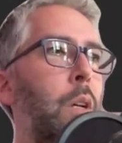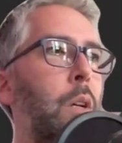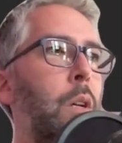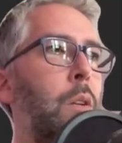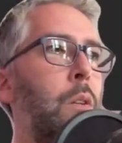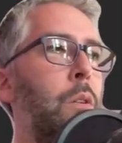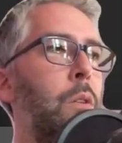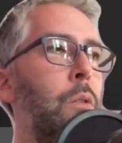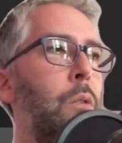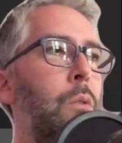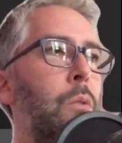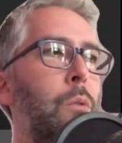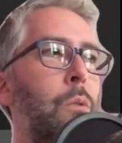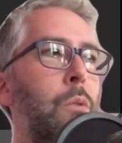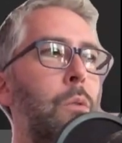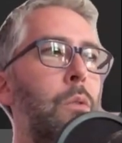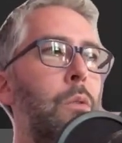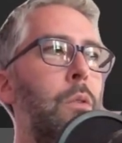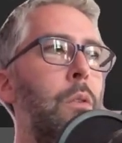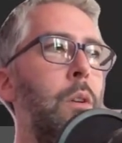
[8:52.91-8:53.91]
to
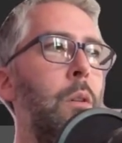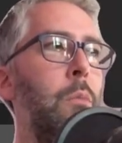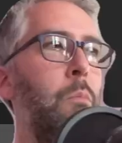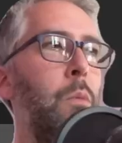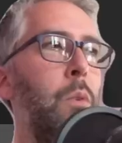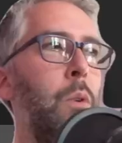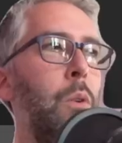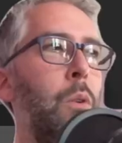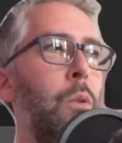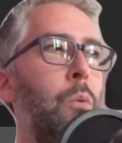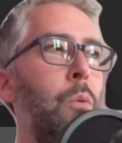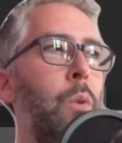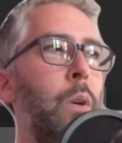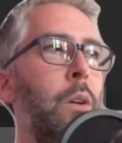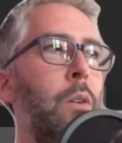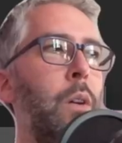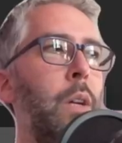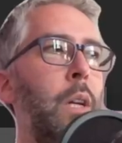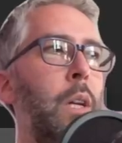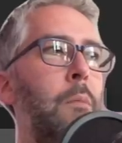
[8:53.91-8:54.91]
some
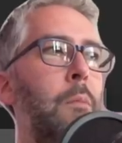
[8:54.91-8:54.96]
query,